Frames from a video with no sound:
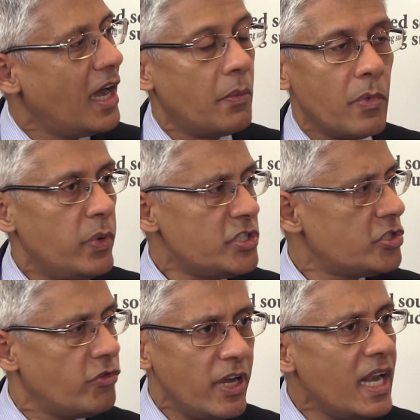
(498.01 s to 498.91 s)
uh,
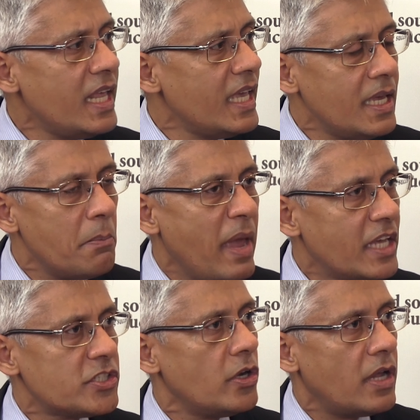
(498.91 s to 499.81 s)
which really
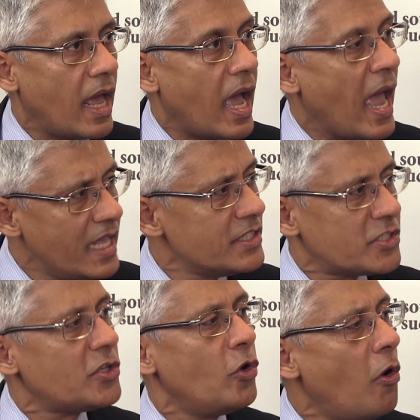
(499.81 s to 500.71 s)
makes
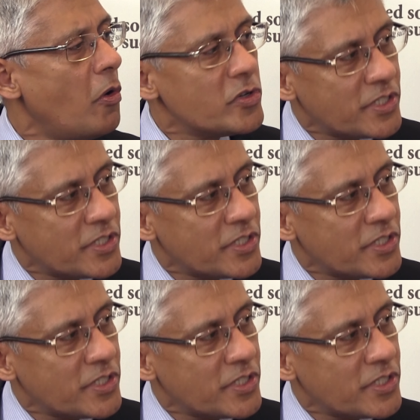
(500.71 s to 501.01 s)
hence no